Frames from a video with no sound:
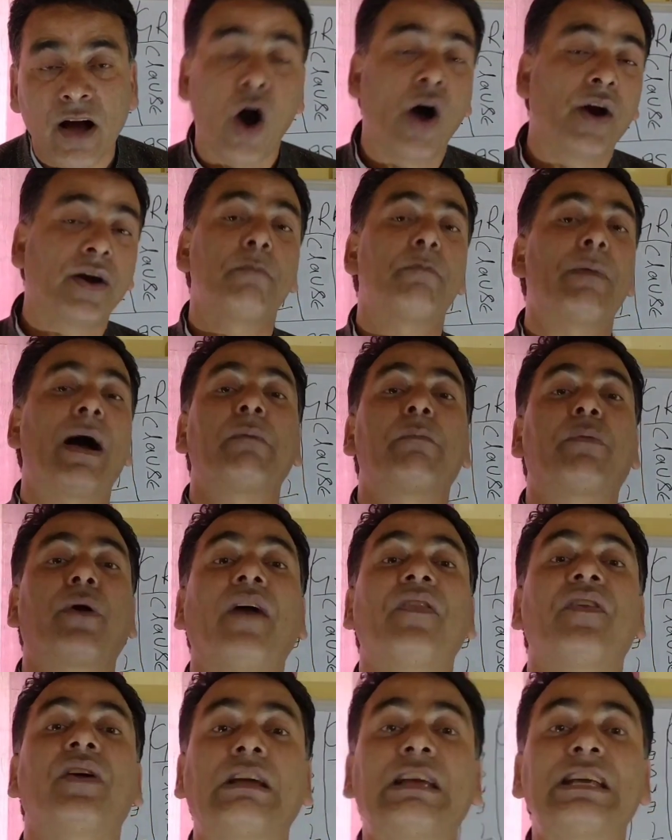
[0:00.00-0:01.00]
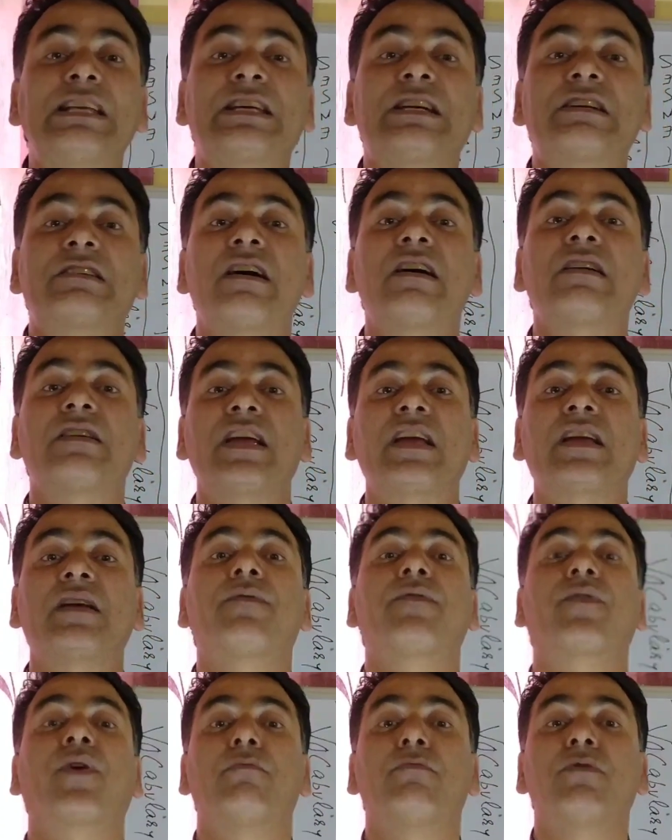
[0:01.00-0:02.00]
Or my brother is
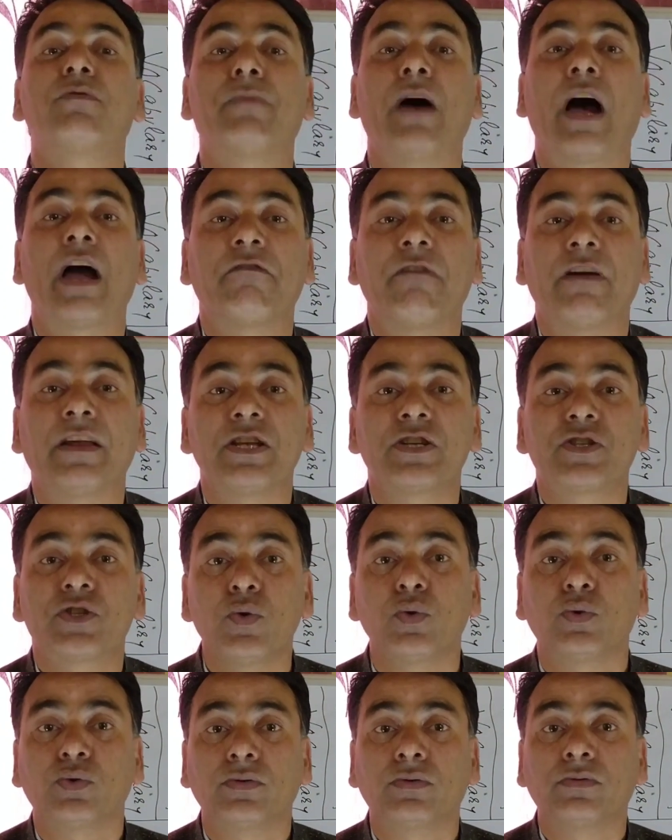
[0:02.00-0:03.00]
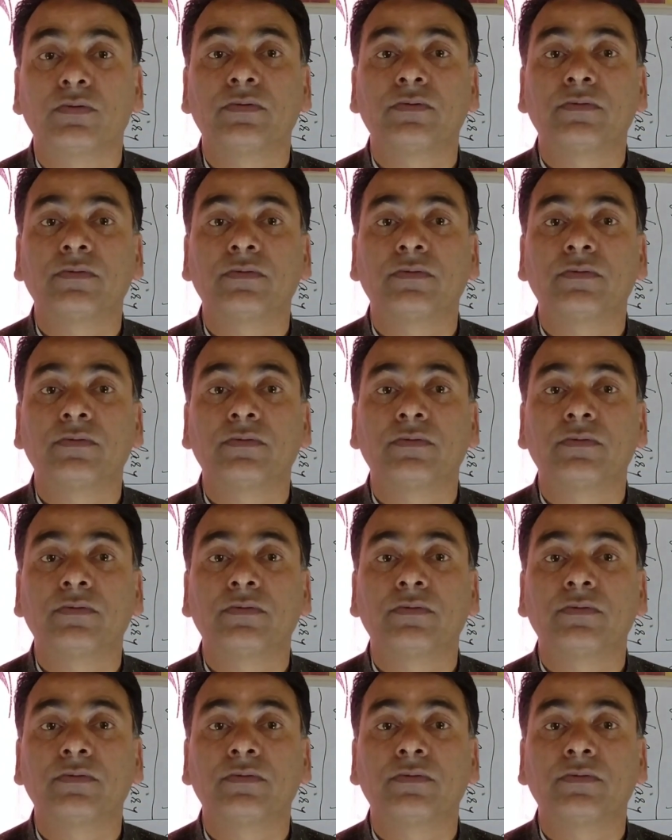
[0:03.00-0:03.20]
returning from Mumbai very soon.